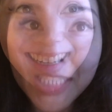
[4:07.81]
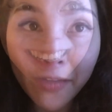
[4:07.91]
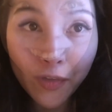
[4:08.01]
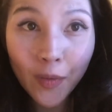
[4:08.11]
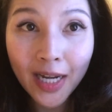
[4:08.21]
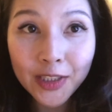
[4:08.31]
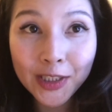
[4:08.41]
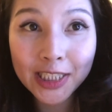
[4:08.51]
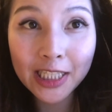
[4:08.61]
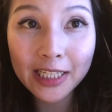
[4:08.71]
So if you are
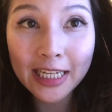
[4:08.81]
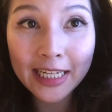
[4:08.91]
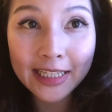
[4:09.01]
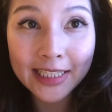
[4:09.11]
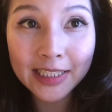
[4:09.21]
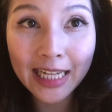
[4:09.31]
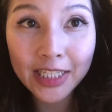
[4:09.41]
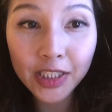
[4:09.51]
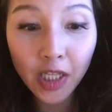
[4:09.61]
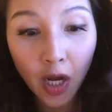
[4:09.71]
interested in getting these
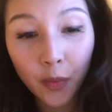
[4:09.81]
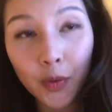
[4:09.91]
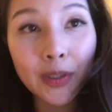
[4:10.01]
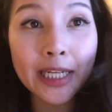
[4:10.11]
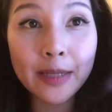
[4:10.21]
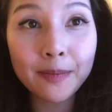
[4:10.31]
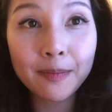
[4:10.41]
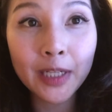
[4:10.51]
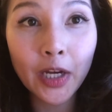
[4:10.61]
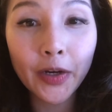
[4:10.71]
lashes, I will link
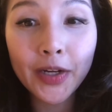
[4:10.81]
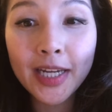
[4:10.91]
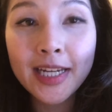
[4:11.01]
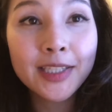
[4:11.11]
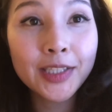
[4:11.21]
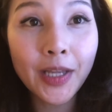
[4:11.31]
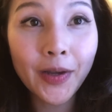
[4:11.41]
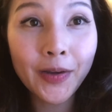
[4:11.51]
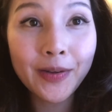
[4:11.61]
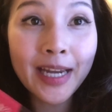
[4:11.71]
it below. So
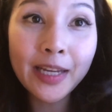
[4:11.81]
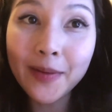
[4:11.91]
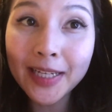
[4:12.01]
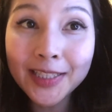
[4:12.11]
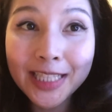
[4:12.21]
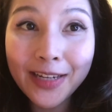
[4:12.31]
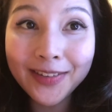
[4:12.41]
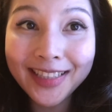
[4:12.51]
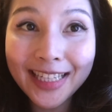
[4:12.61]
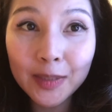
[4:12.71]
anyway, see you
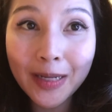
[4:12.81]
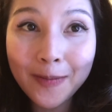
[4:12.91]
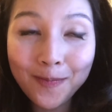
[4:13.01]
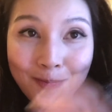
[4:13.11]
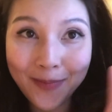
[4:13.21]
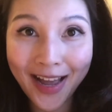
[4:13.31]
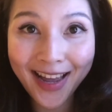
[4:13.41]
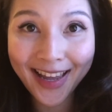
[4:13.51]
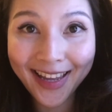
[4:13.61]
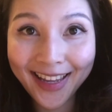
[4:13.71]
on the next one.
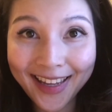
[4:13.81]
Bye.